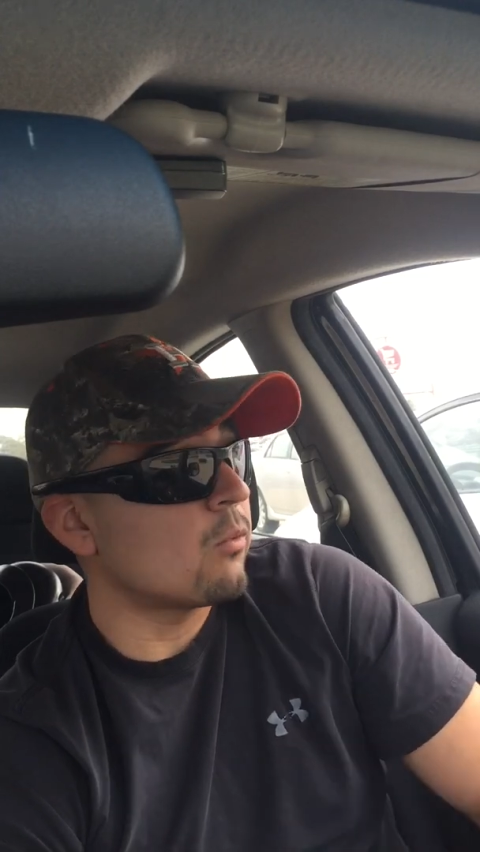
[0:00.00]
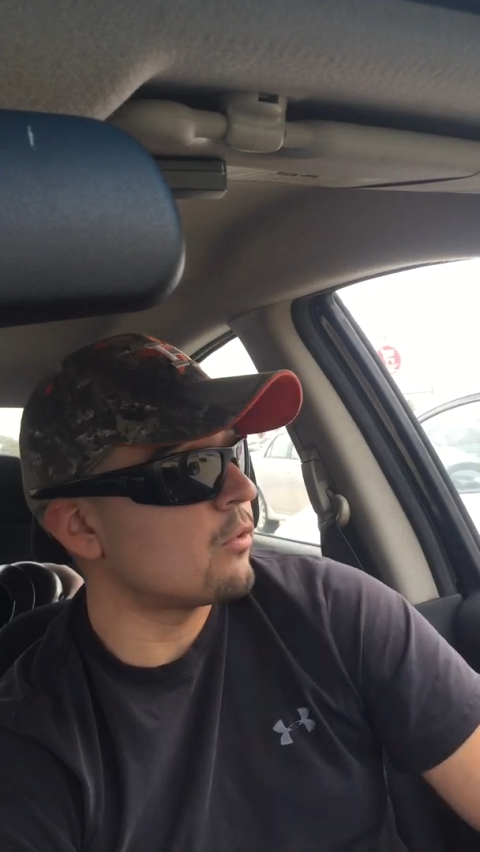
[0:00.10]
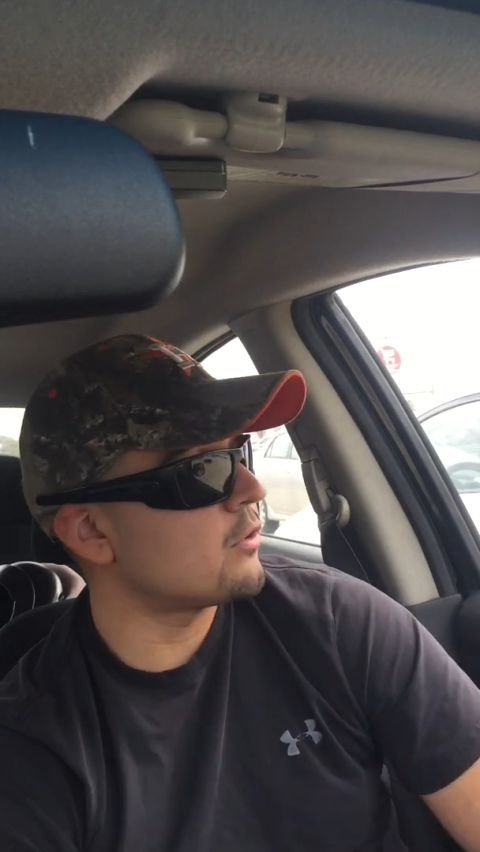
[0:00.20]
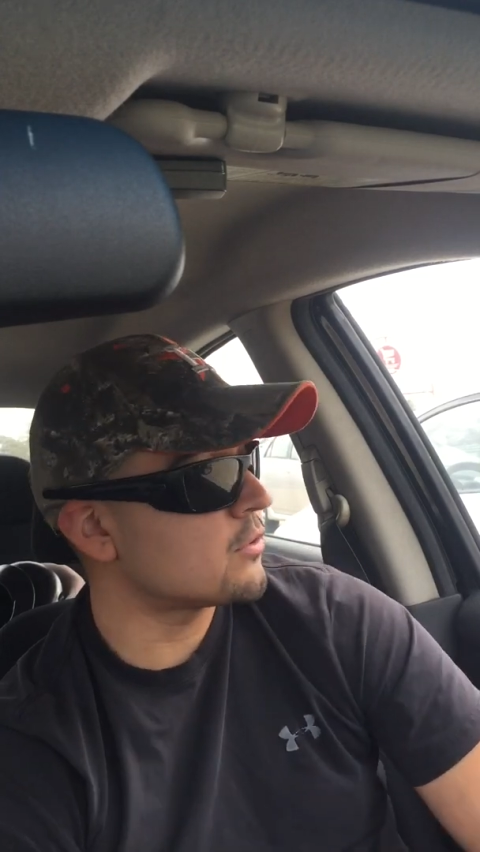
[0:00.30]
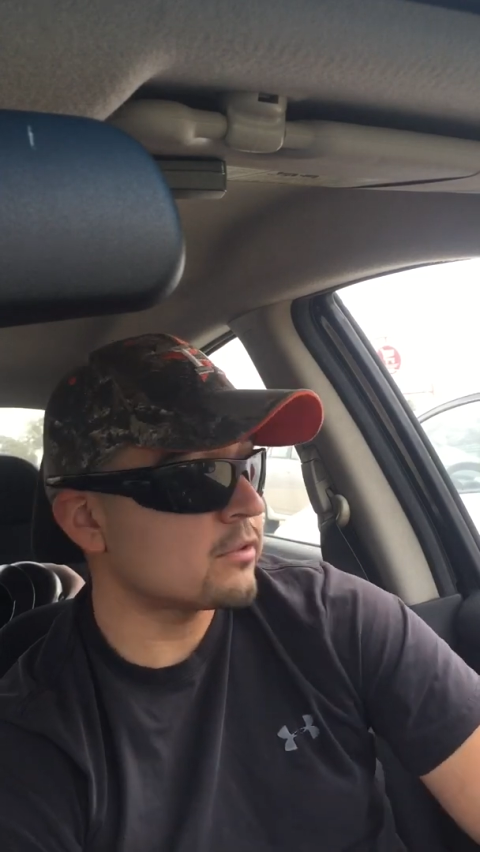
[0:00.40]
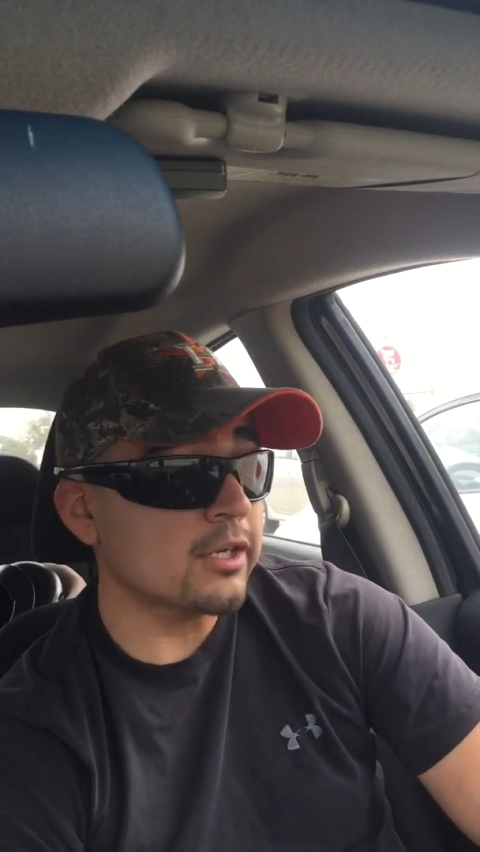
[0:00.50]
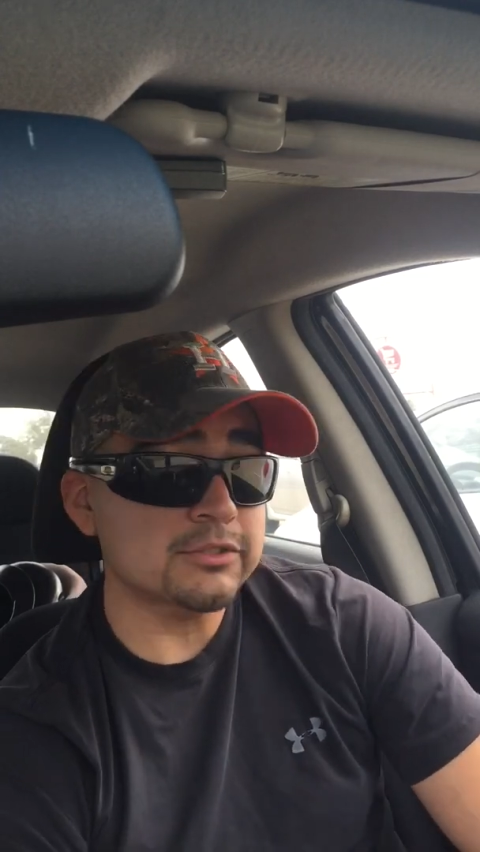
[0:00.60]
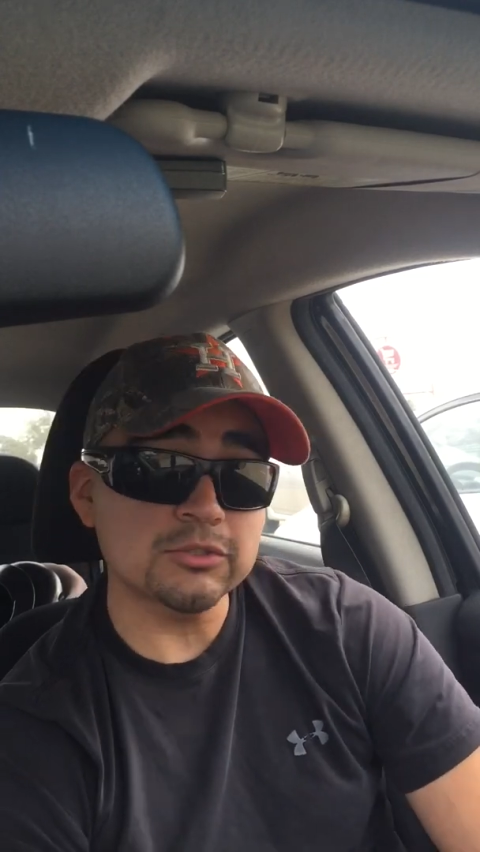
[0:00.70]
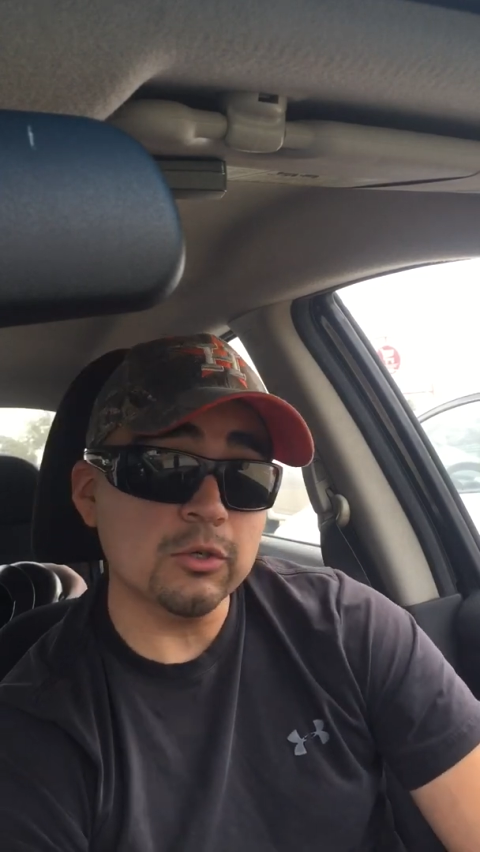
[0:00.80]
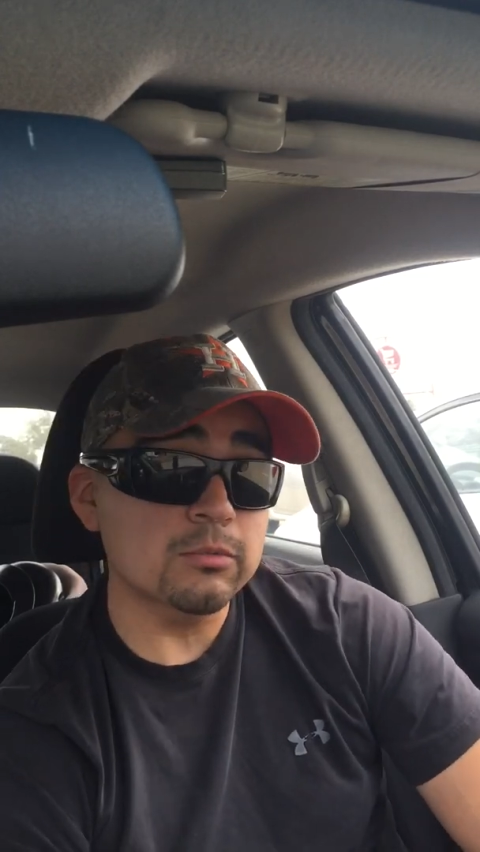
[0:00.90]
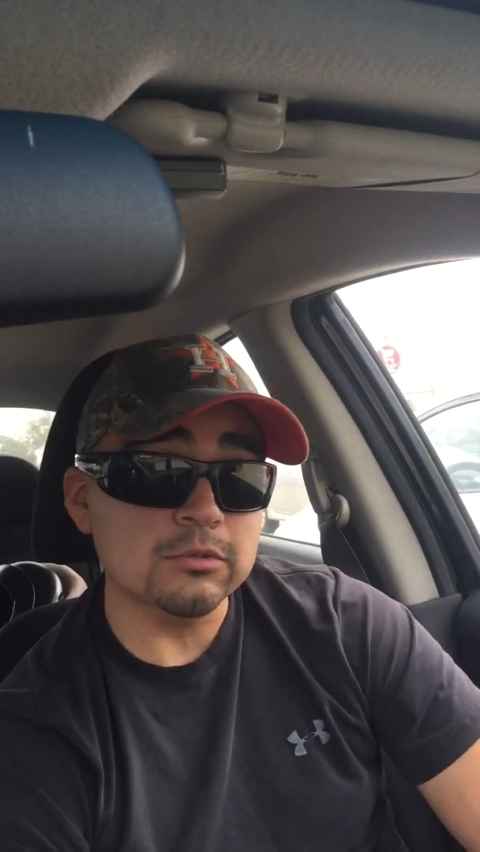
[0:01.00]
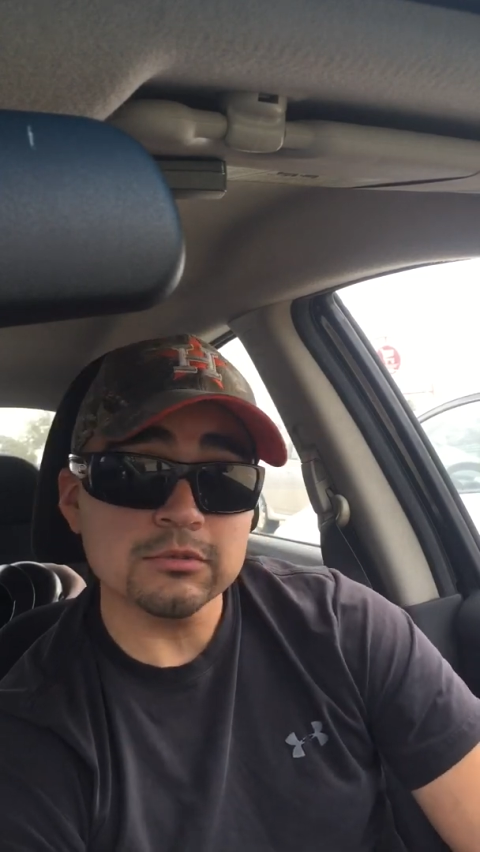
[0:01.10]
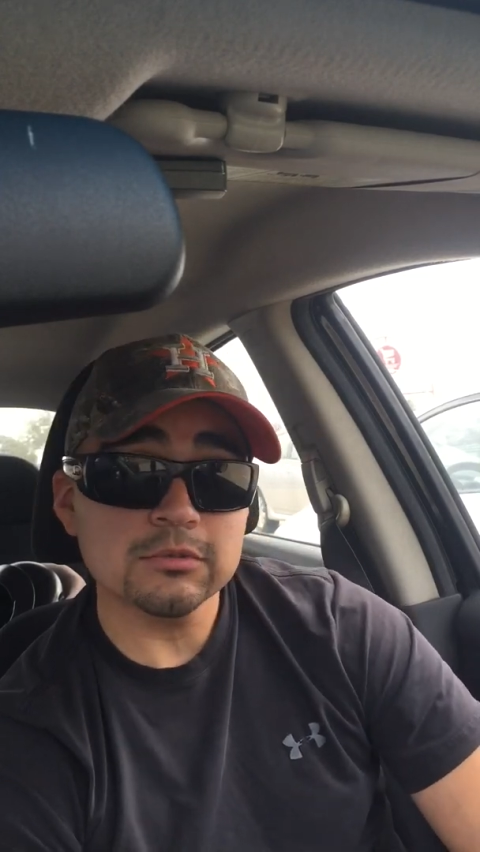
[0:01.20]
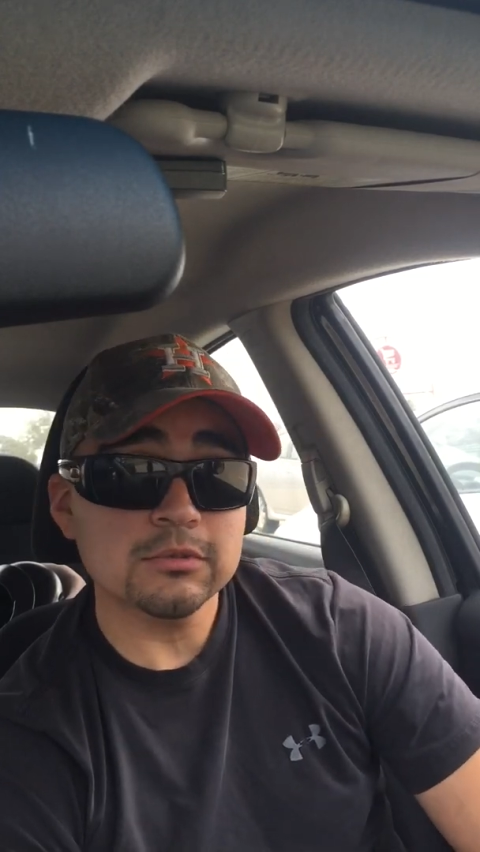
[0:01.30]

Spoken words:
well, then you're not sober.